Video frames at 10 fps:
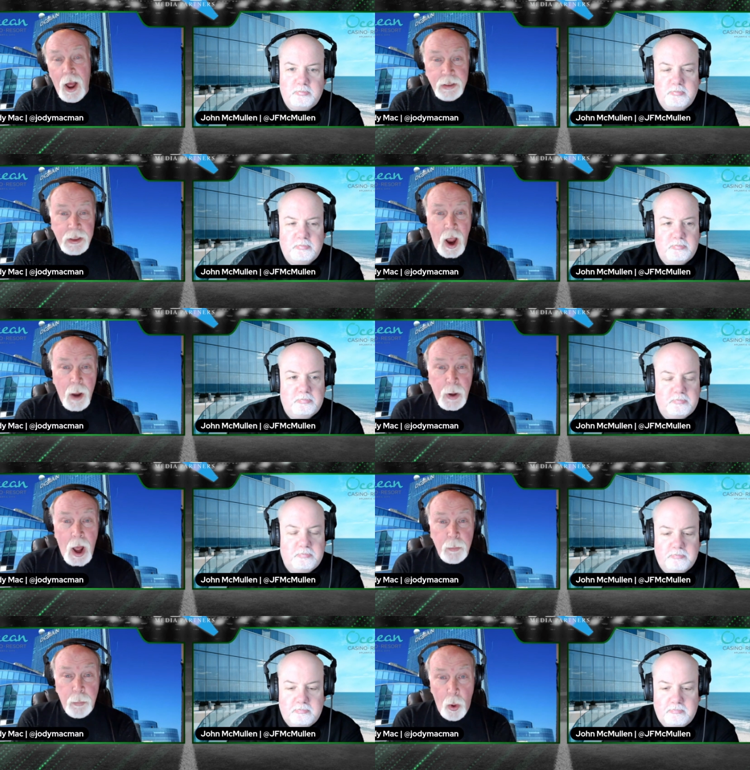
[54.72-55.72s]
Speaker 1: time and on
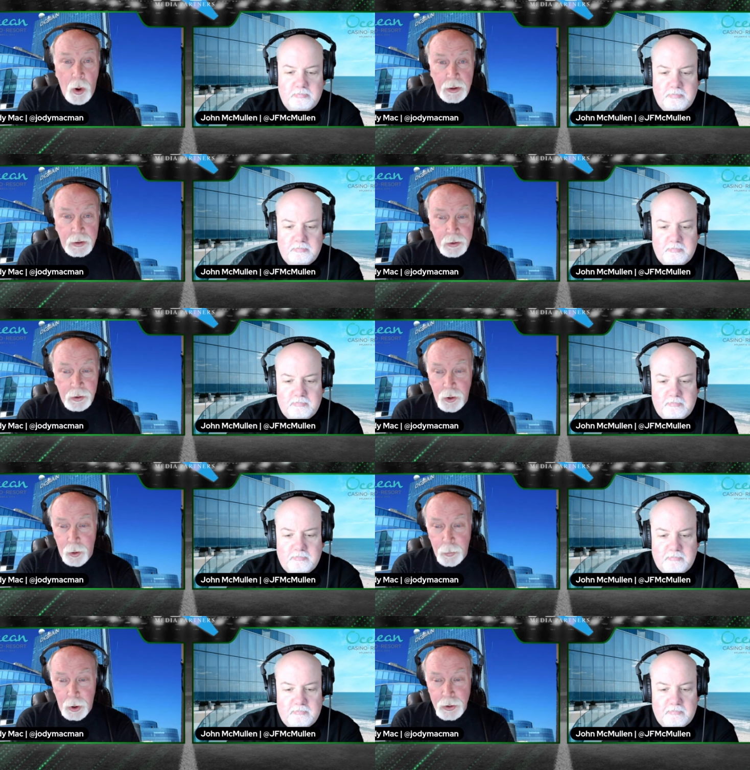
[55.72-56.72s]
point your
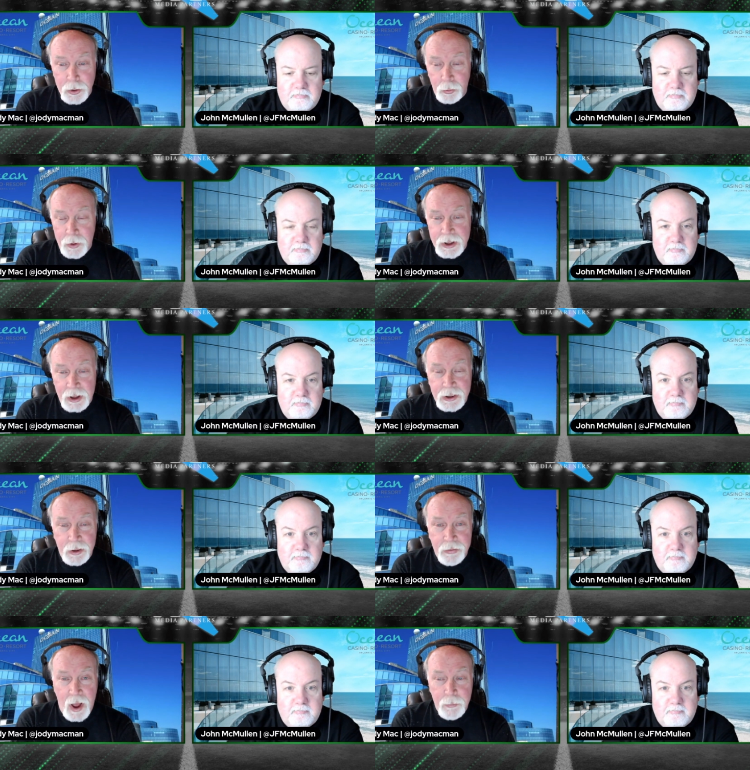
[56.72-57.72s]
Birds
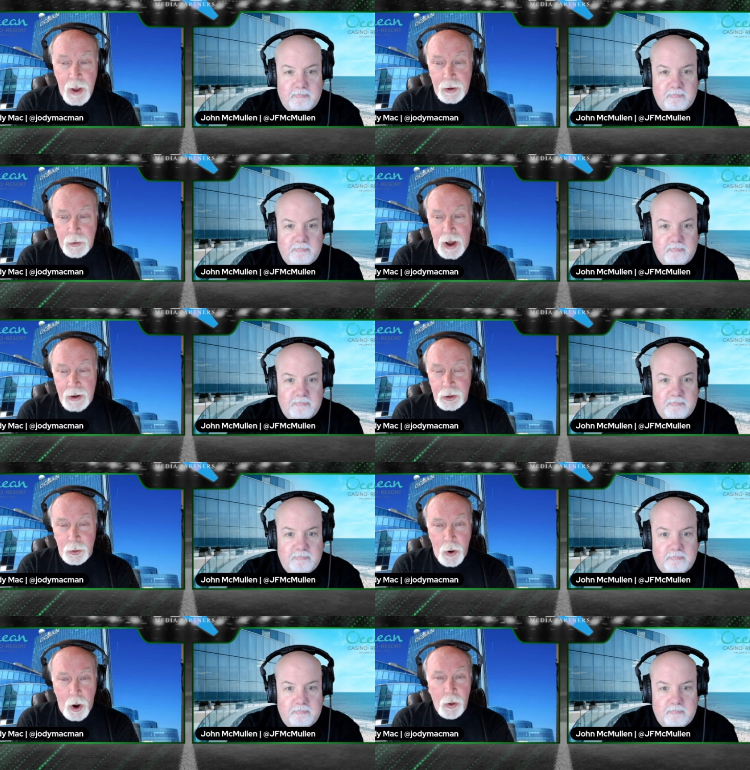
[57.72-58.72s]
365 Mac
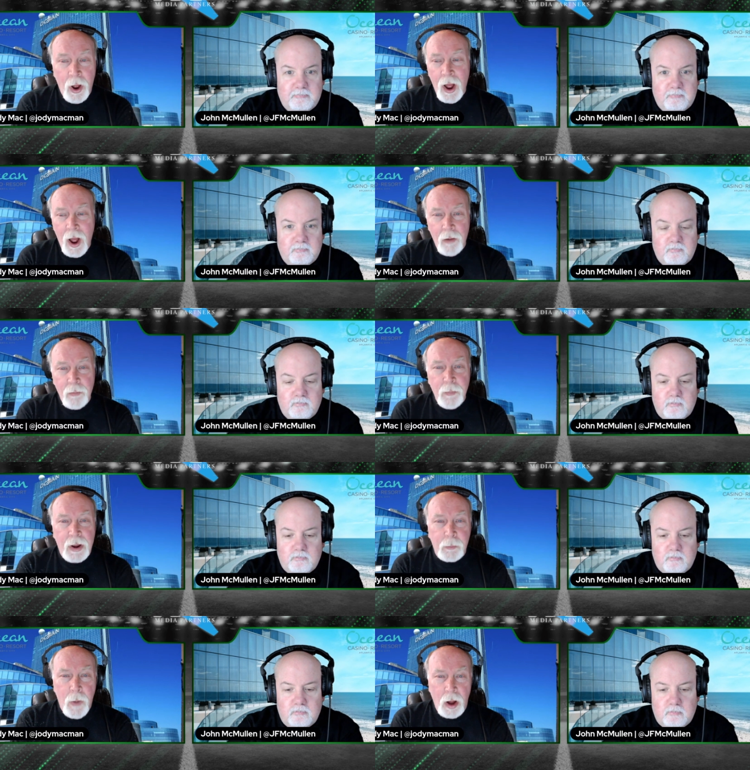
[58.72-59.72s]
duo of
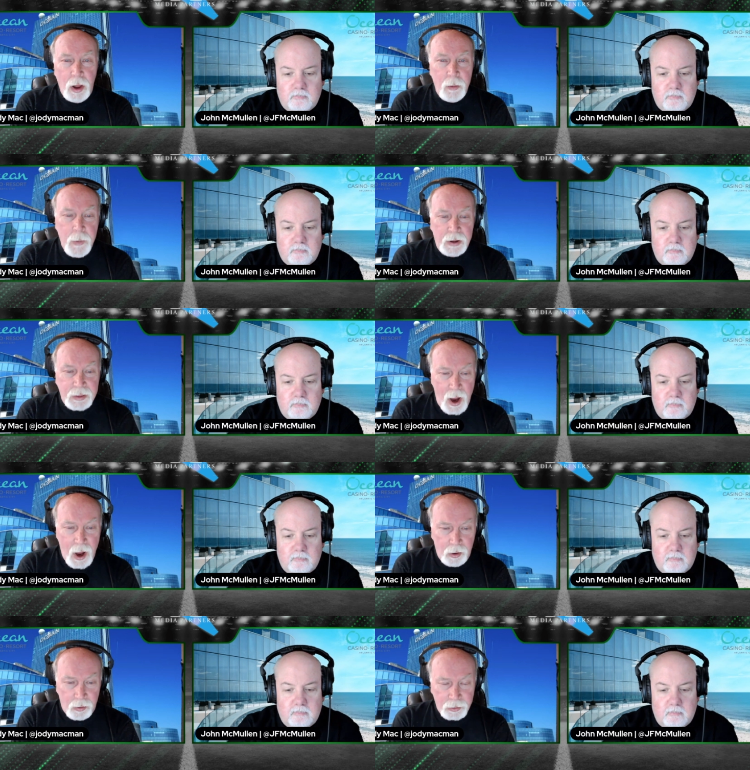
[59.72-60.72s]
McMullen
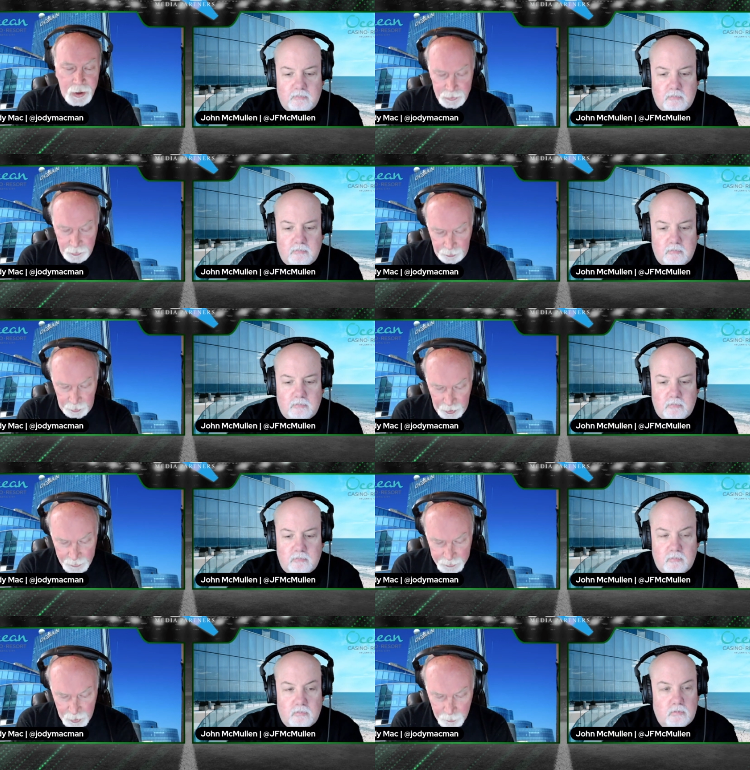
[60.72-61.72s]
McDonald. Got you for the next
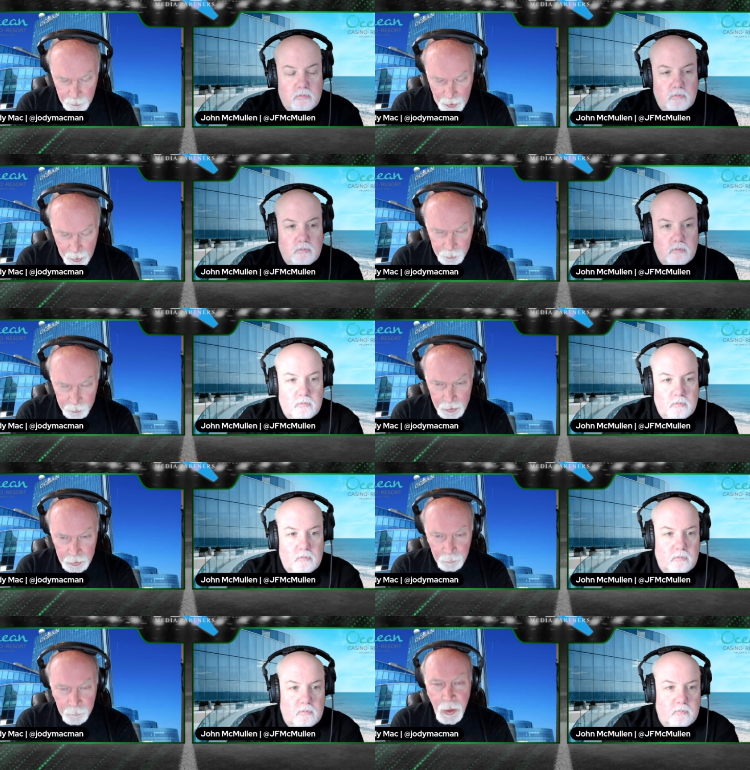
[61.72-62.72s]
couple hours right here
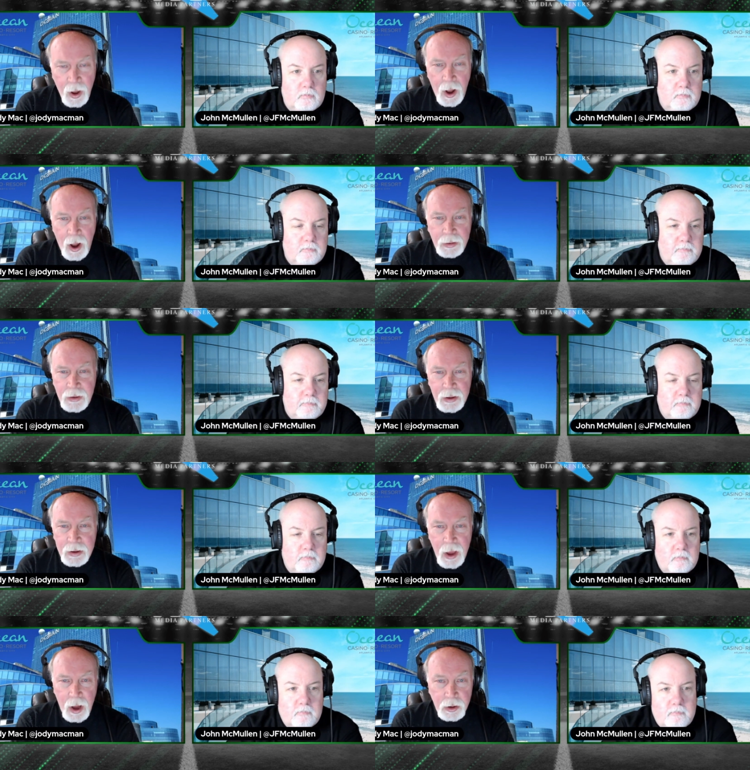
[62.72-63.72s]
on the uh,
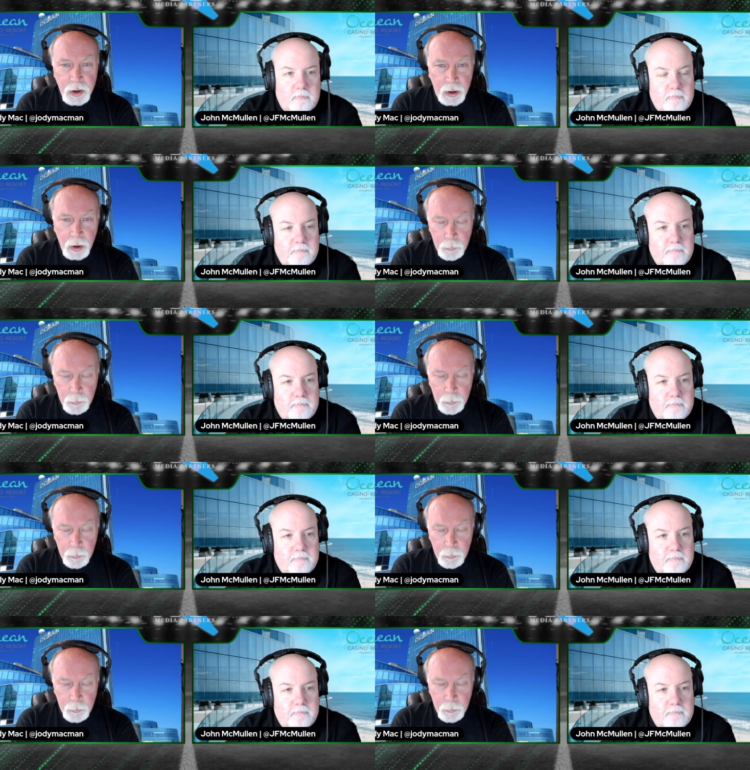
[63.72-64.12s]
JAKIB